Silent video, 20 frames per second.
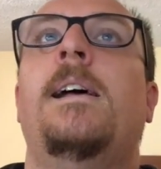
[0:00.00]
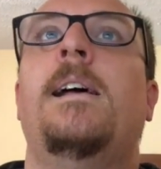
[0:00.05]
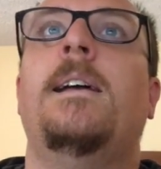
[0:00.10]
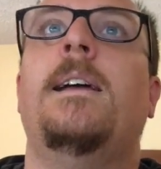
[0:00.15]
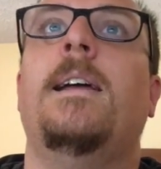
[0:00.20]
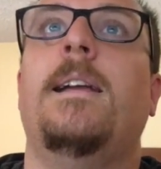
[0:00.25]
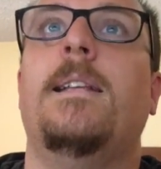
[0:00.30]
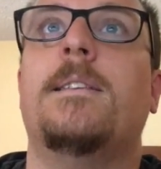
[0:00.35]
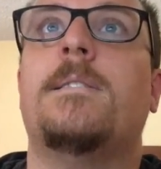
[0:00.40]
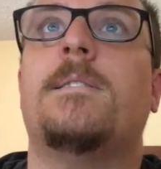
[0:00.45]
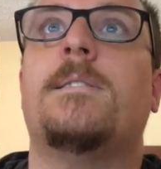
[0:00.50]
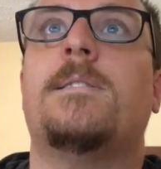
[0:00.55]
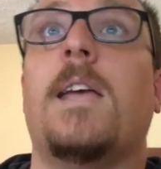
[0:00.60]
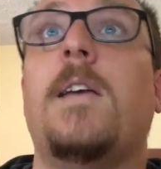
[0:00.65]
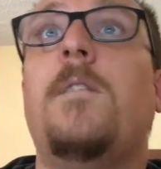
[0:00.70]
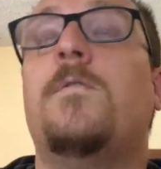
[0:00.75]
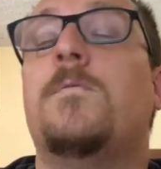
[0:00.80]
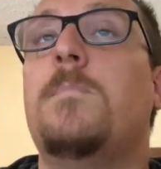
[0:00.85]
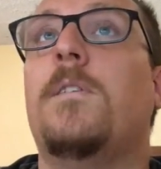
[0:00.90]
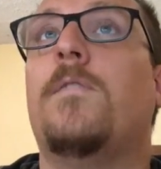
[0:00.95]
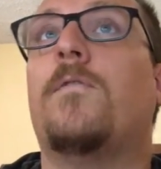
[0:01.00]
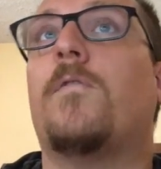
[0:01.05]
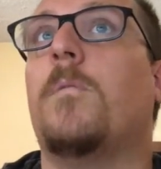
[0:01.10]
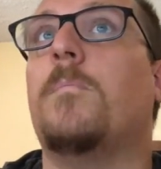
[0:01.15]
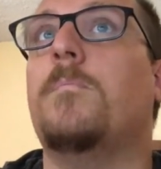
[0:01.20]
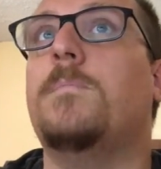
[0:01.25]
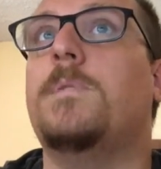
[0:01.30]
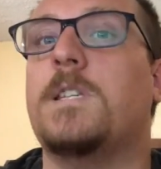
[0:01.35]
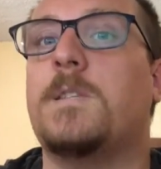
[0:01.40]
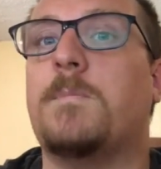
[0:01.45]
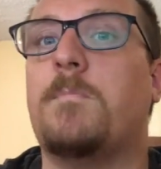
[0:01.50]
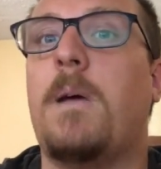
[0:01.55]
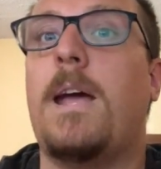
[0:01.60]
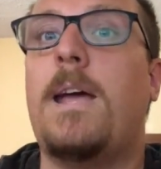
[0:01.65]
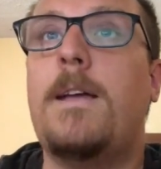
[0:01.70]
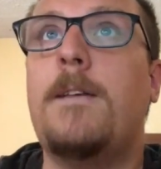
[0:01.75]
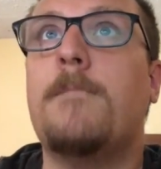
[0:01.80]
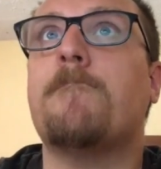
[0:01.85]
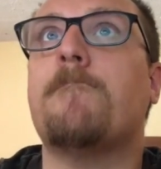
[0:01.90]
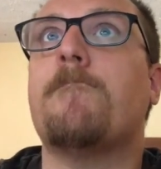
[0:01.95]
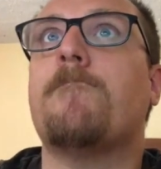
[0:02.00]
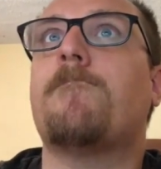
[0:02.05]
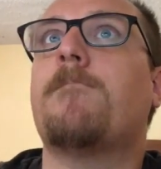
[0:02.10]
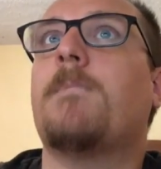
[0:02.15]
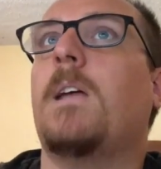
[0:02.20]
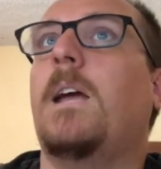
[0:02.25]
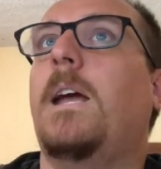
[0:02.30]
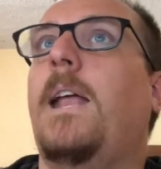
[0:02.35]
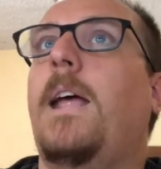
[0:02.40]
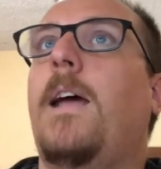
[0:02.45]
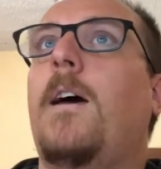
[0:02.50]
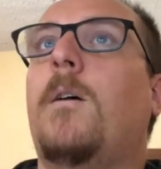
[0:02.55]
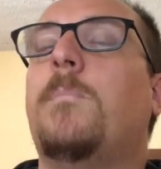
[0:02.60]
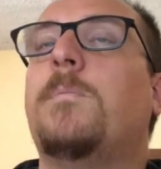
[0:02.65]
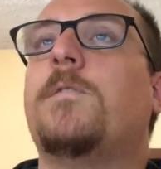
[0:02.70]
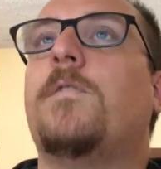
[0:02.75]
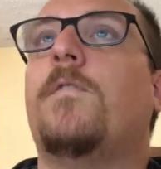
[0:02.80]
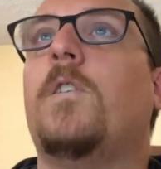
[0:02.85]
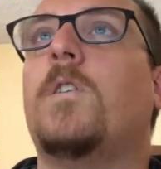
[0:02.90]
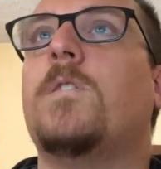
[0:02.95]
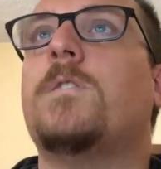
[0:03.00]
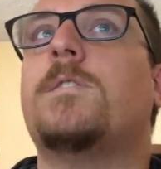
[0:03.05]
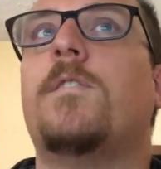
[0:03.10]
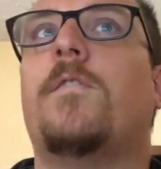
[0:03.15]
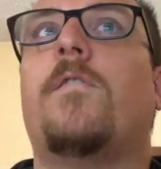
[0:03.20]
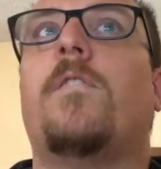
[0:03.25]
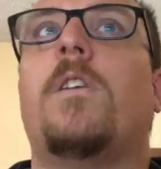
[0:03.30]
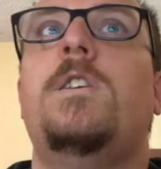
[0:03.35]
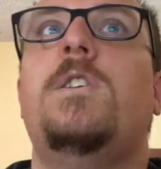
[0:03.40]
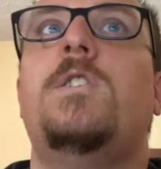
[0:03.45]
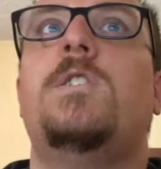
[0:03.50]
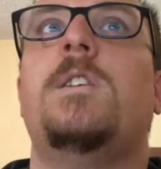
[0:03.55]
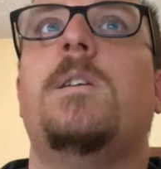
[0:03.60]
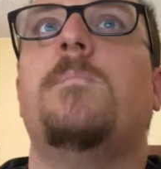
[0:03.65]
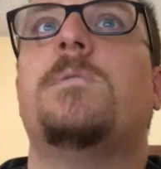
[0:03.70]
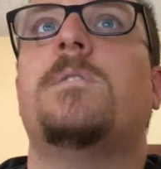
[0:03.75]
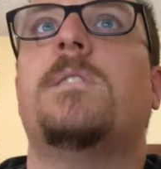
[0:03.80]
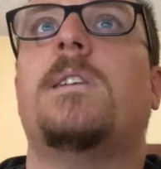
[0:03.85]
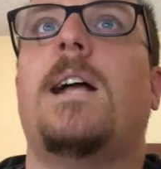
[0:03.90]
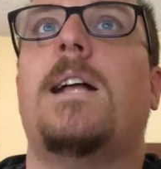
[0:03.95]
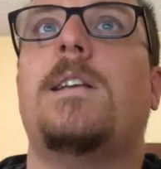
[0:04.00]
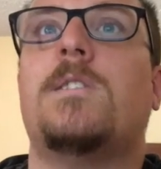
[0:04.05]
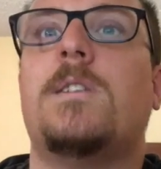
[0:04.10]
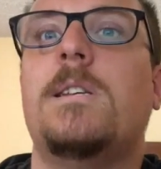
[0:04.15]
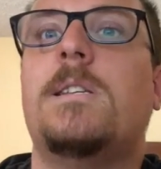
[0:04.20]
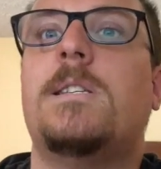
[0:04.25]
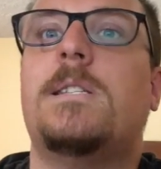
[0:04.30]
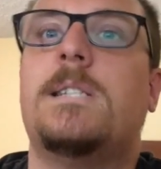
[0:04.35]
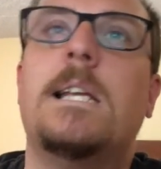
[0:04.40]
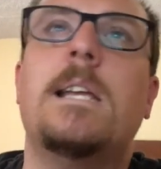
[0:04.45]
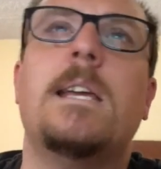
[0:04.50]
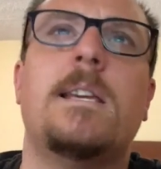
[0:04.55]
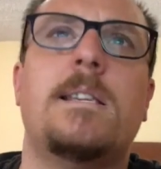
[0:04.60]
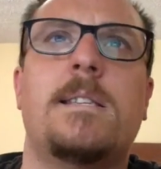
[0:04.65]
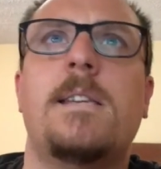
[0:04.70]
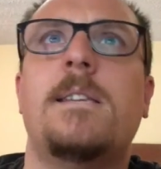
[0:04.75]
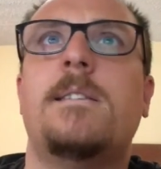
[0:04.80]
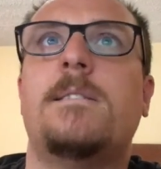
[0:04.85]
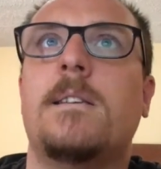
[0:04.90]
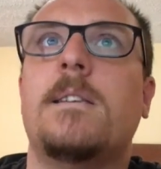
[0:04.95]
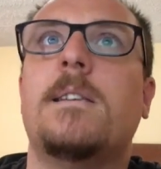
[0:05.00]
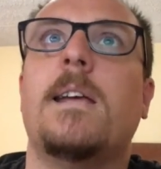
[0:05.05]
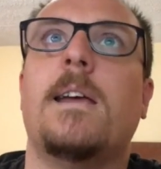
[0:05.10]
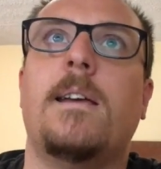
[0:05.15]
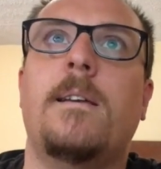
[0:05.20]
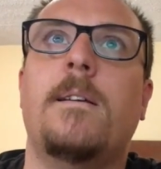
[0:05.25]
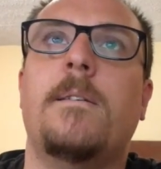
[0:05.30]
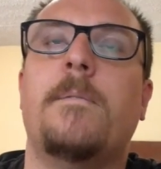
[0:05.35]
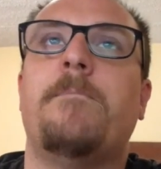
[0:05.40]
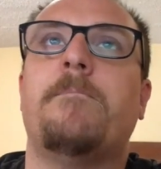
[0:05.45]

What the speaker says: It saved me from despair. It helped foster friendships that actually still exist today.